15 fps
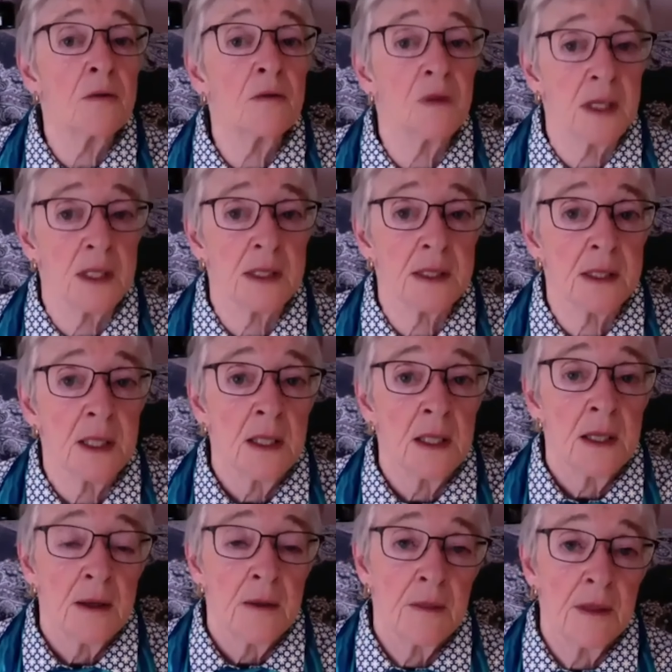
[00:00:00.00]
of this
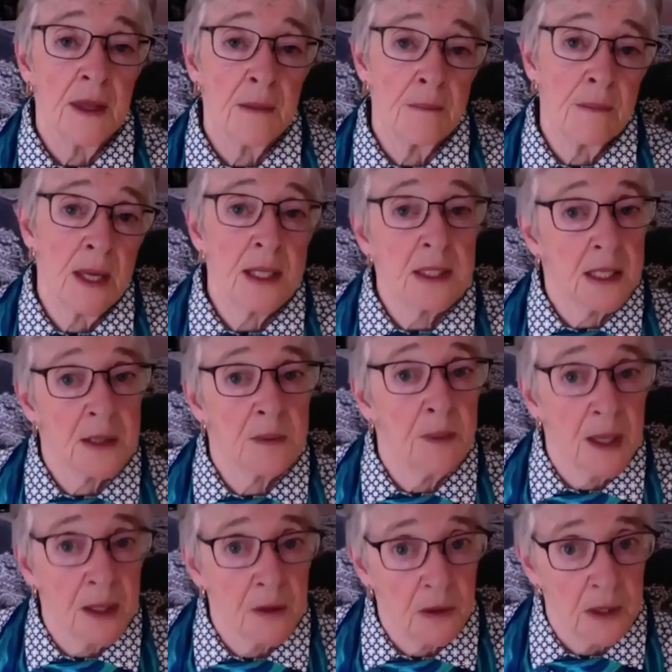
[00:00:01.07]
that makes us
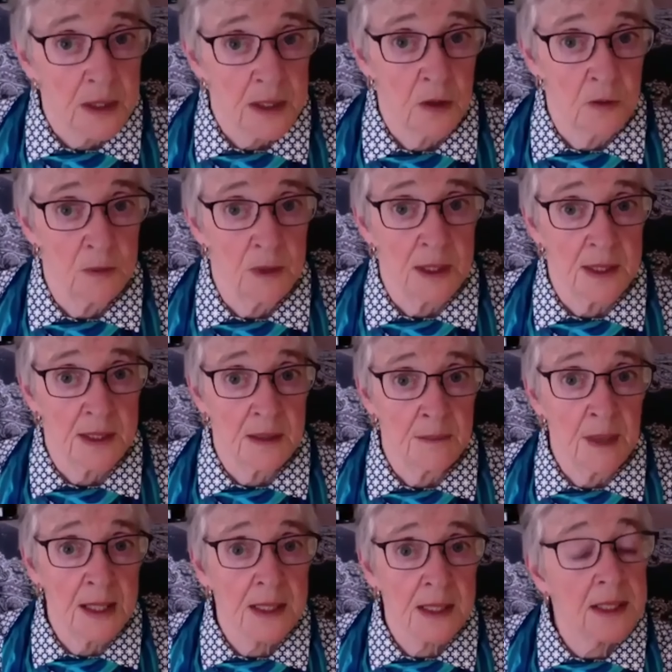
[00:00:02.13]
better as humans, that
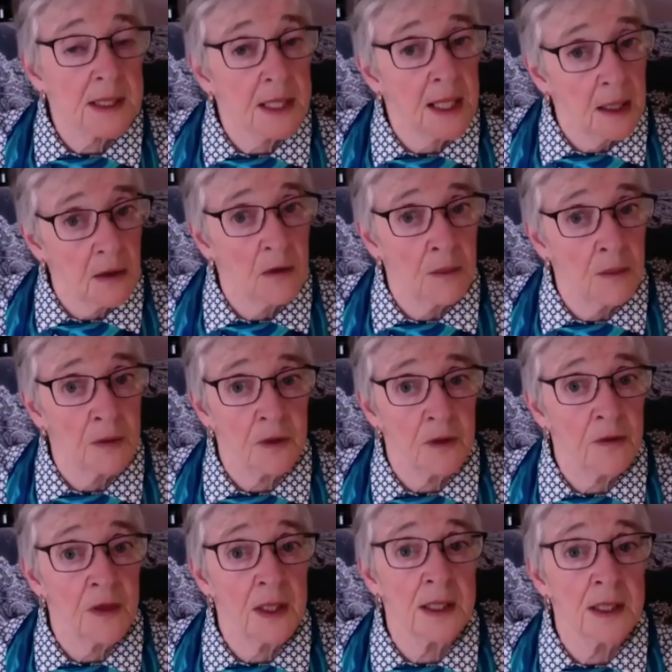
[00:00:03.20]
makes us care about the
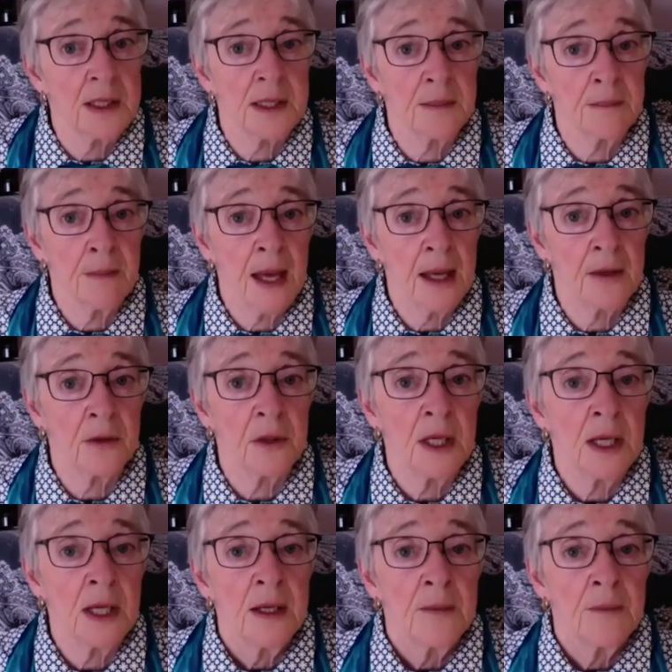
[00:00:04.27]
things that matter
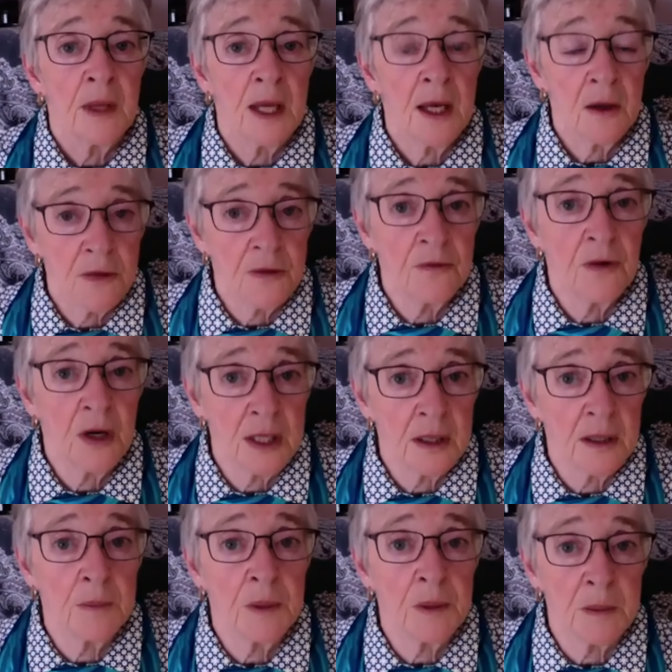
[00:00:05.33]
the health of our
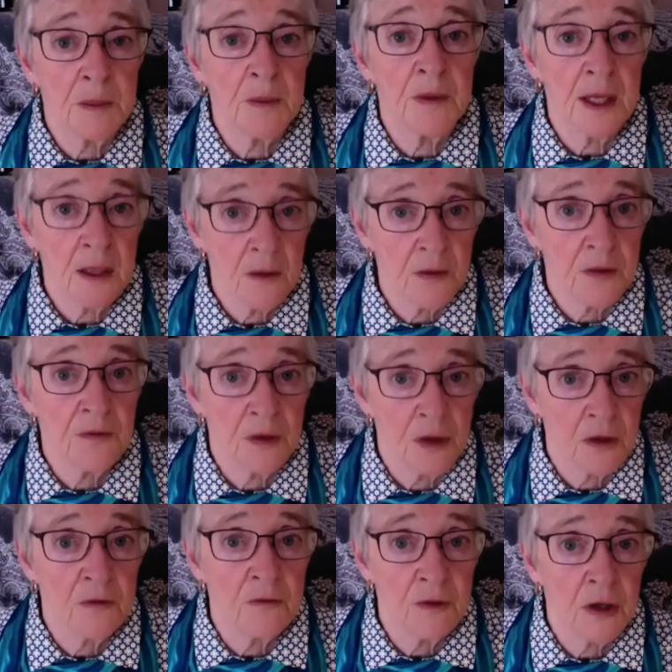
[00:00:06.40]
young people, the health of our
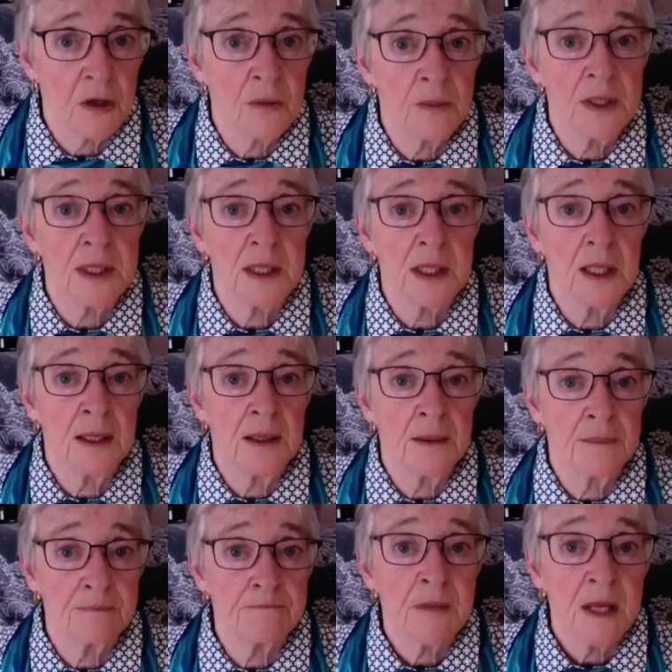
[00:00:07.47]
environment.
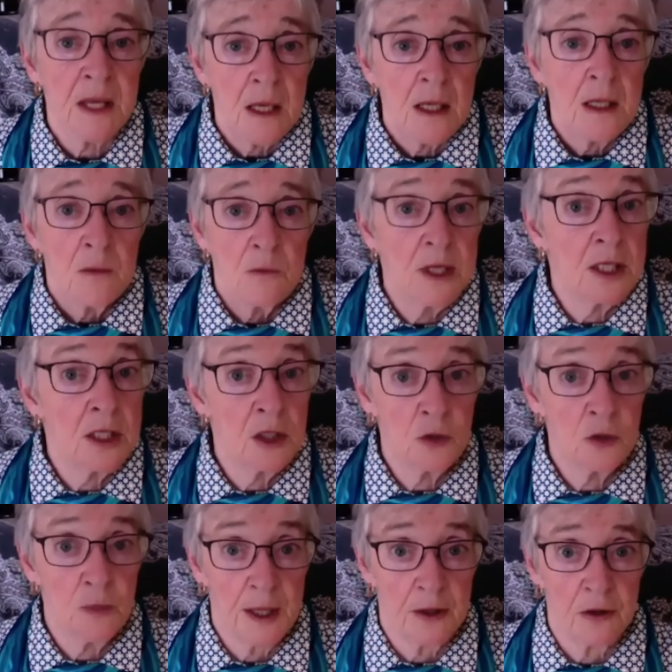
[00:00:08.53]
Um, we can do
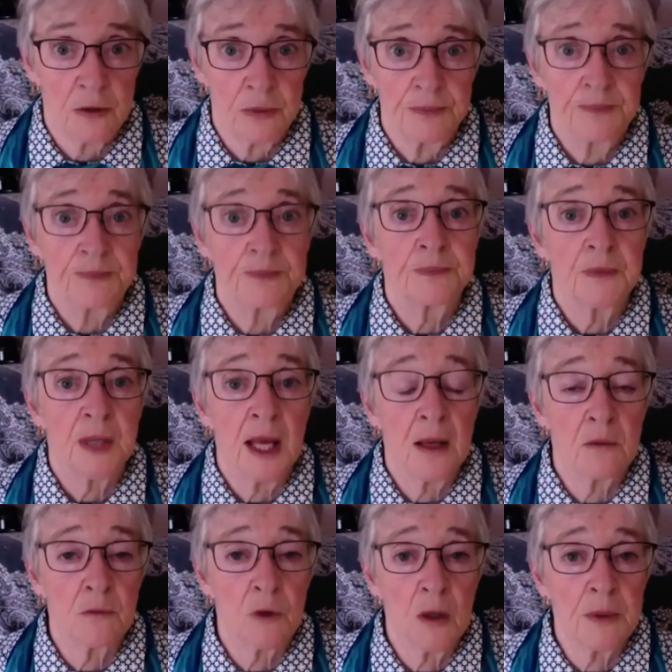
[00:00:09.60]
better. And
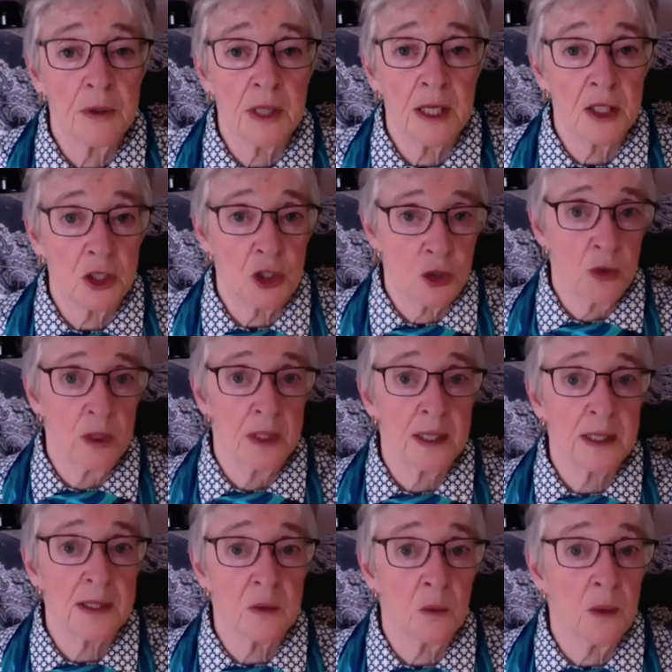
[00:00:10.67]
Robert has shown us
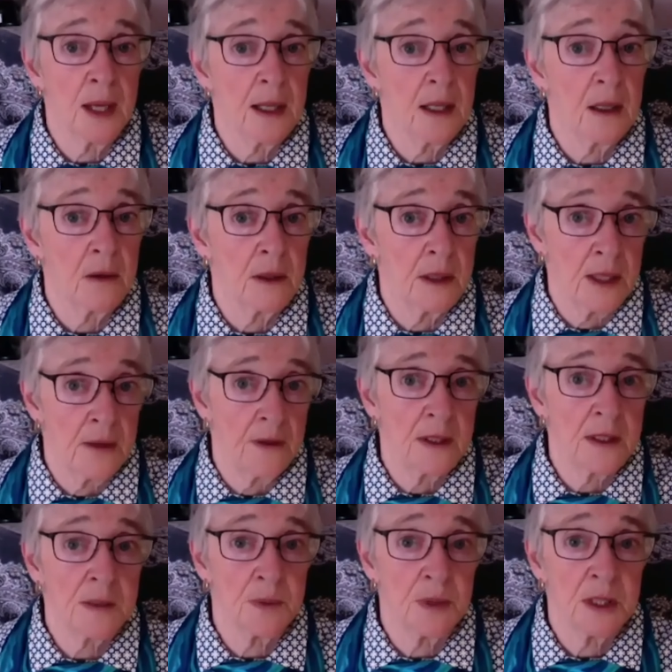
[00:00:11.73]
the way on, in
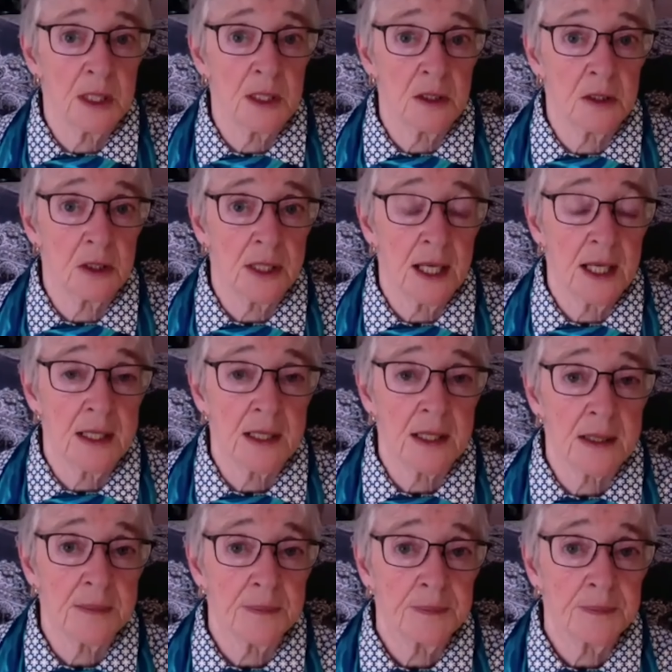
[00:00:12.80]
this particular case.